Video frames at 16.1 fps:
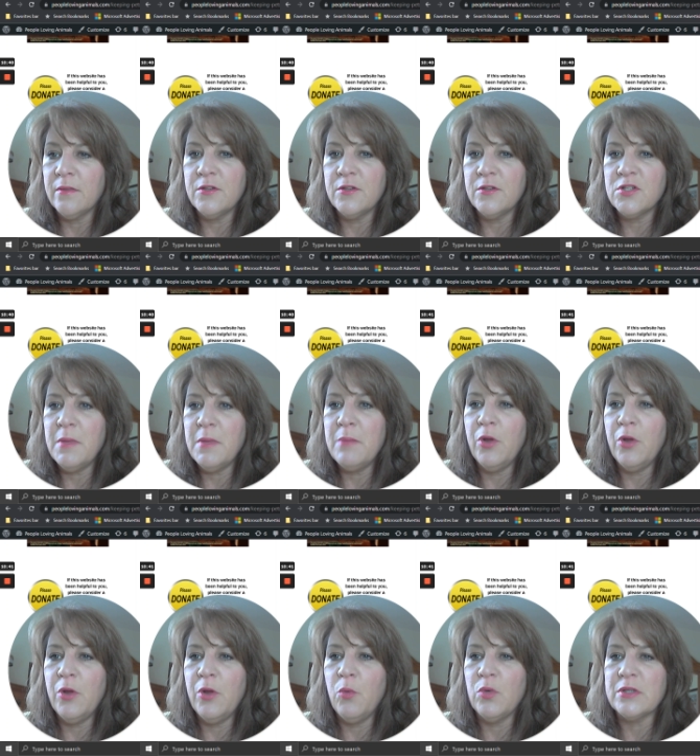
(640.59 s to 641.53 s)
There's my
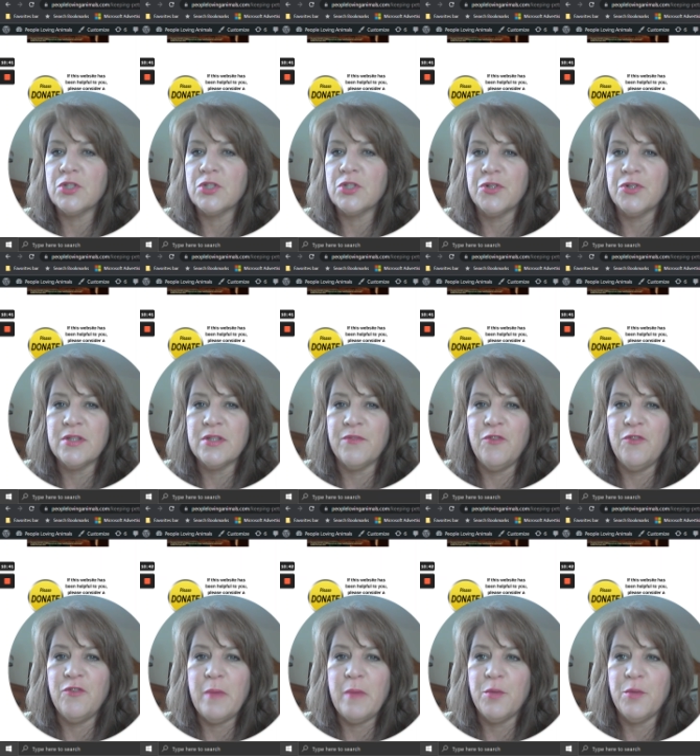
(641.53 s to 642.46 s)
boy Whiskers. If
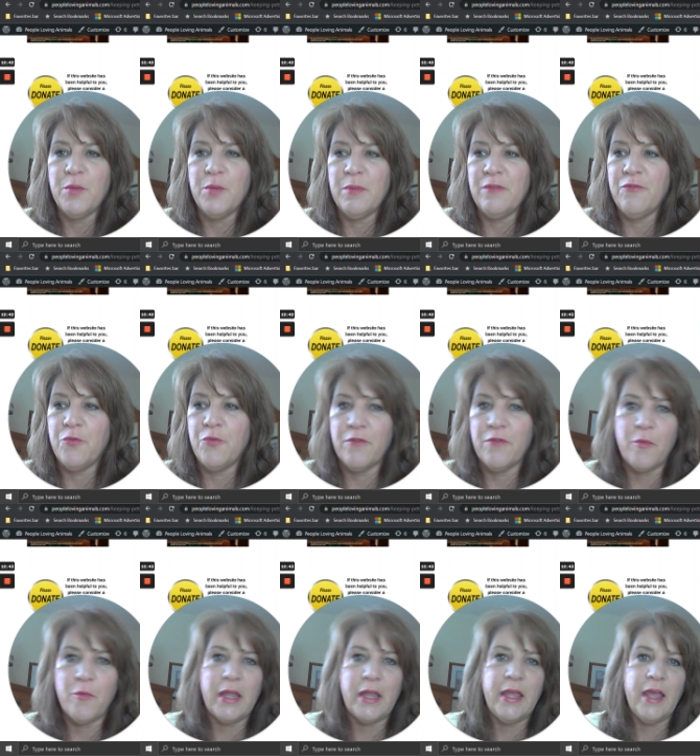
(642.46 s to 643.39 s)
you've been here before
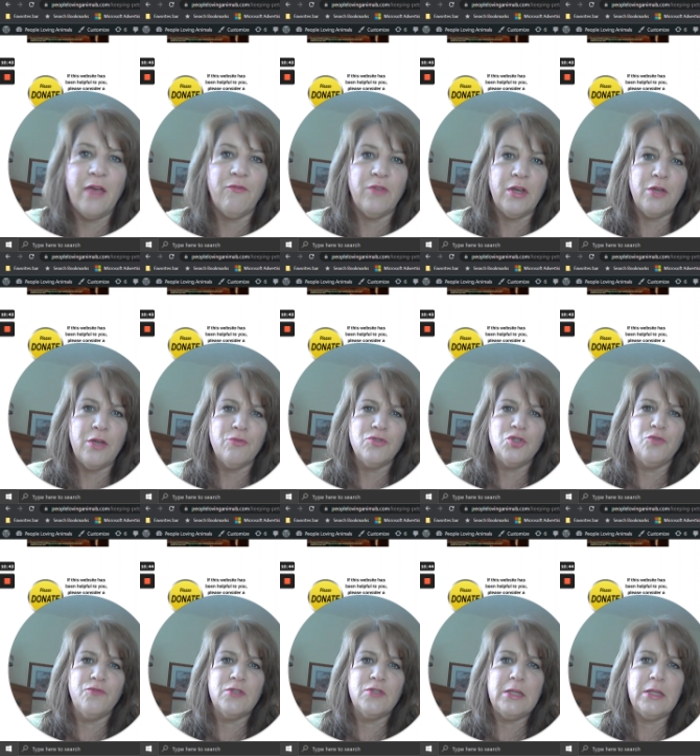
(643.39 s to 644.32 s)
for my cat videos,
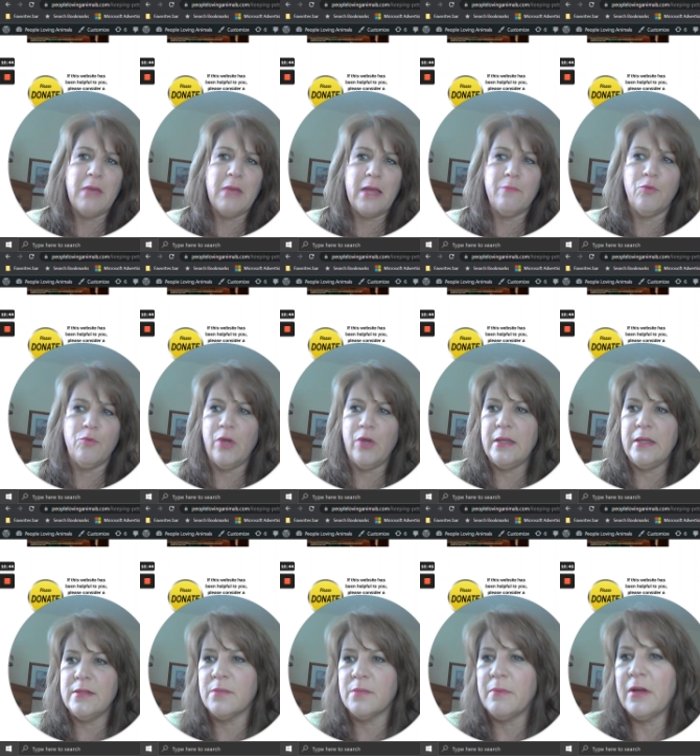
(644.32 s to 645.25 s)
you've seen my boy.
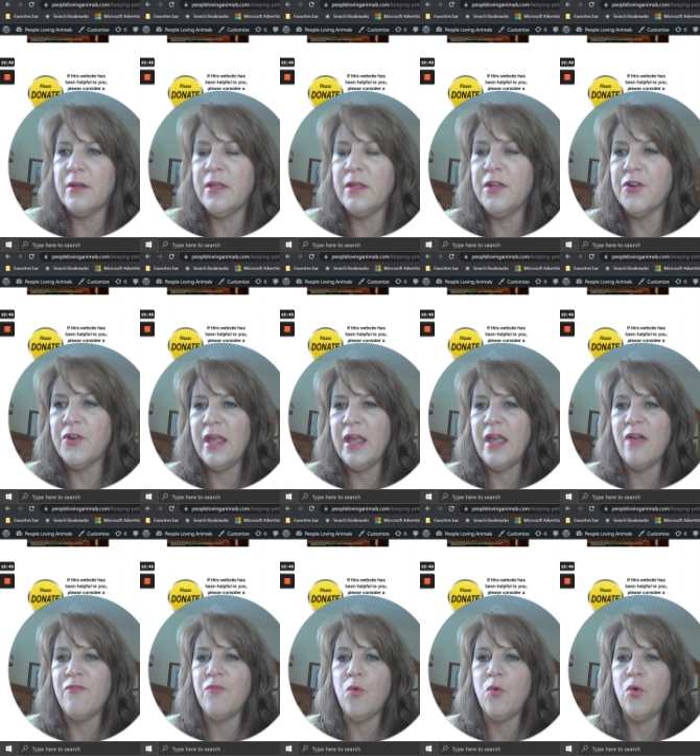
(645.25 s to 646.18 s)
He's about a year and a
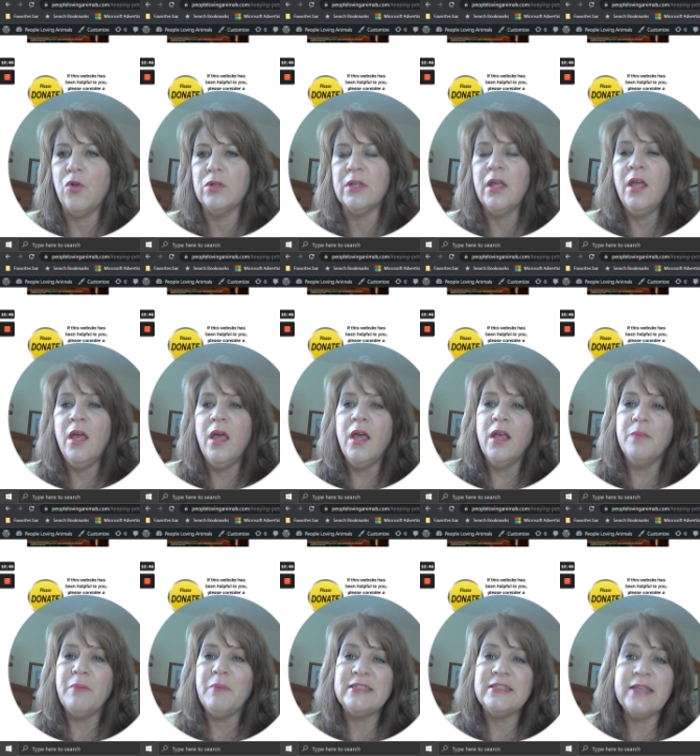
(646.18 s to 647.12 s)
half old.
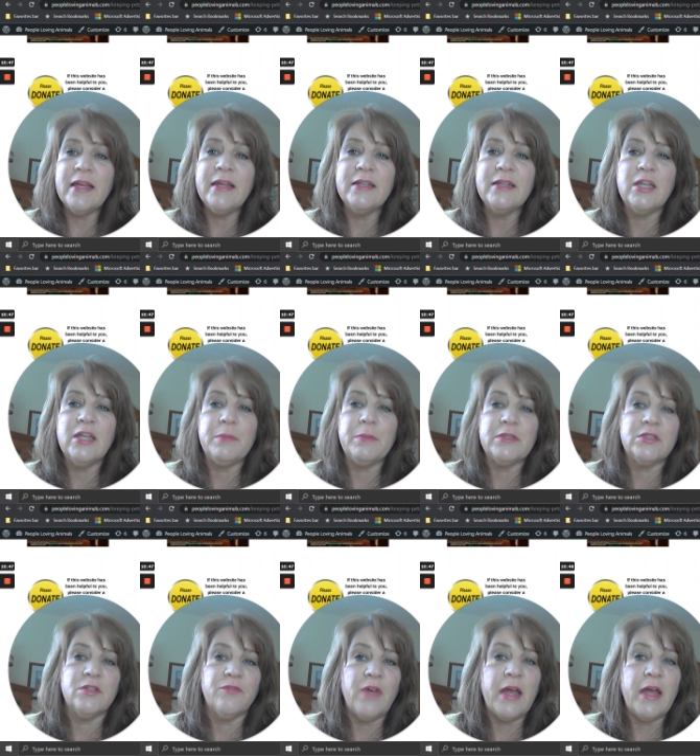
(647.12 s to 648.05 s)
My second tip is
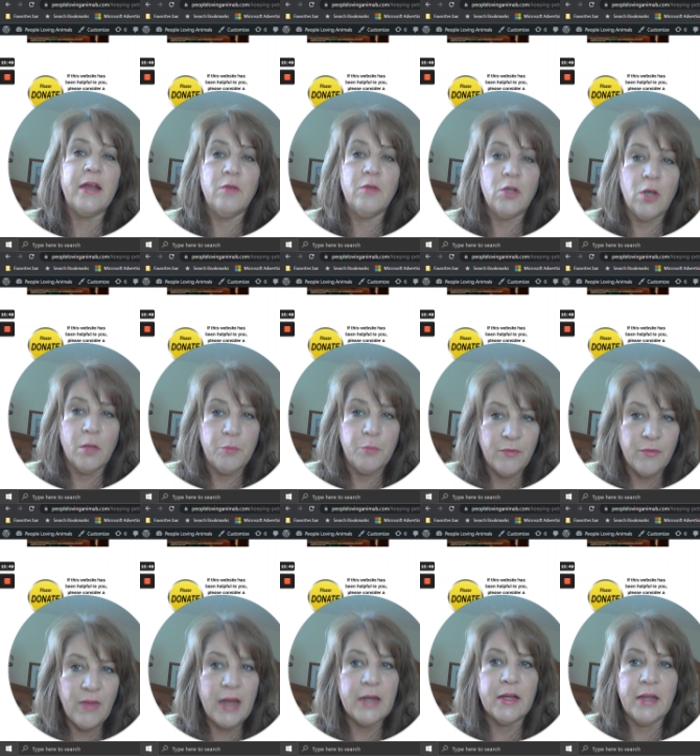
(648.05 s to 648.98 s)
to uh,
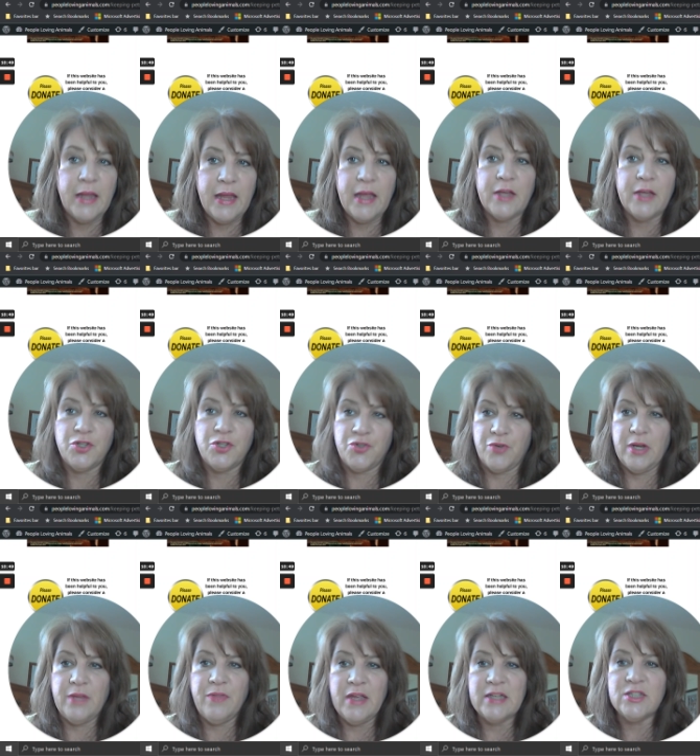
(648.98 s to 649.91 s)
provide a cat
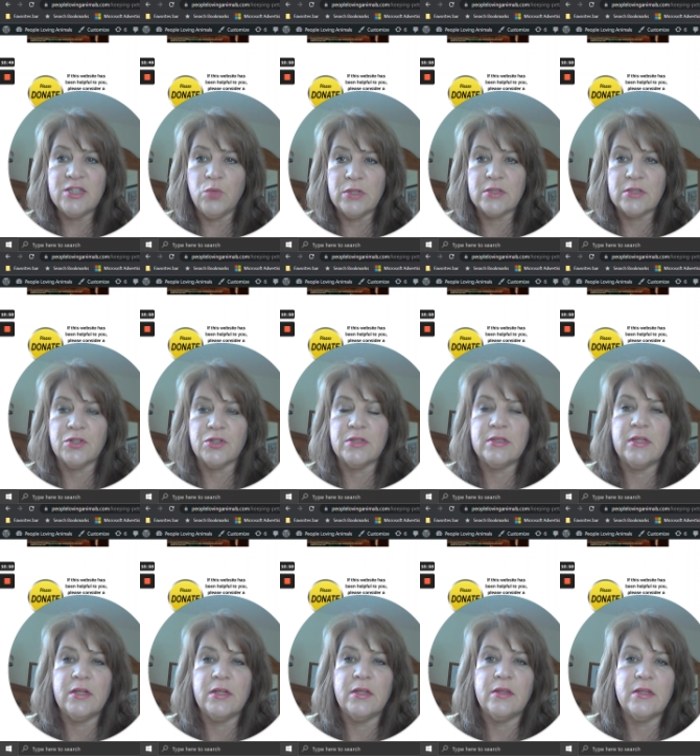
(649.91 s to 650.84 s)
tree. That's Whiskers
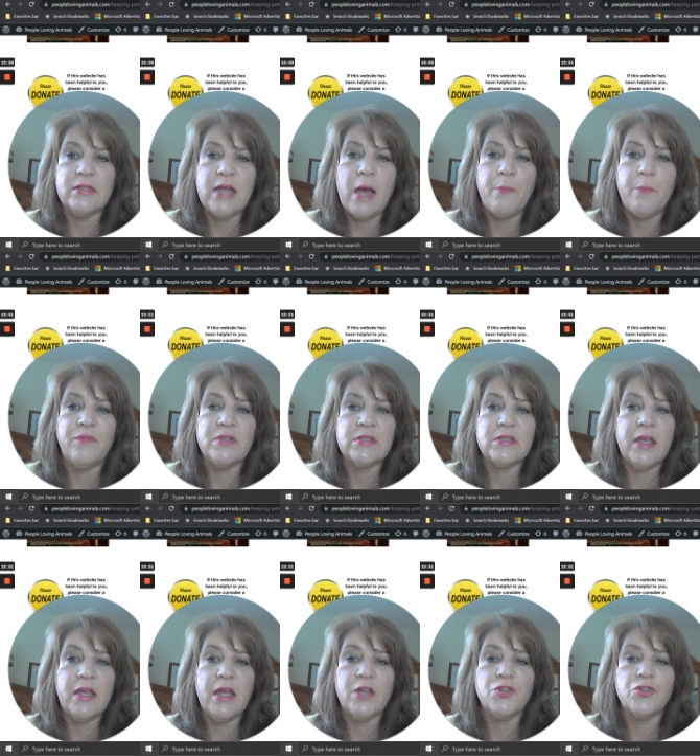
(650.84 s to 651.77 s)
sitting in the top of his
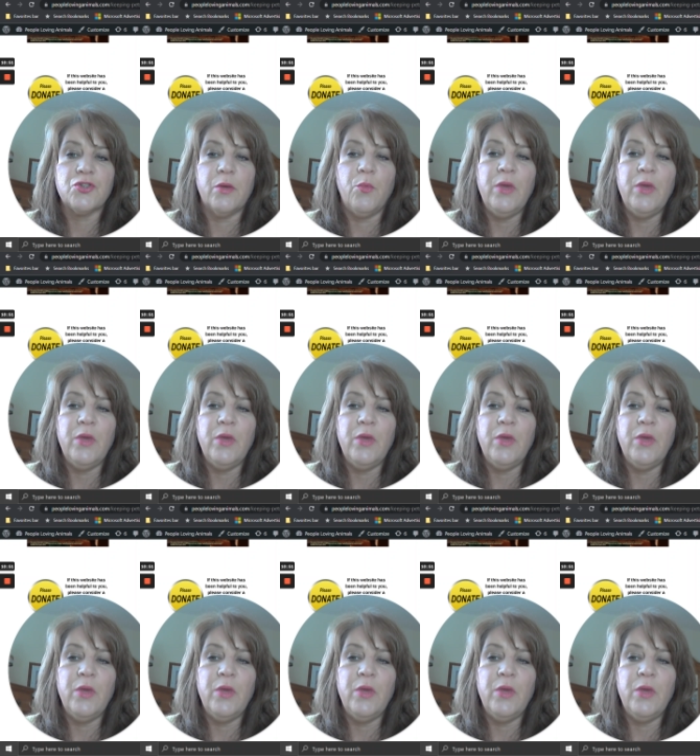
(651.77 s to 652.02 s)
cat tree.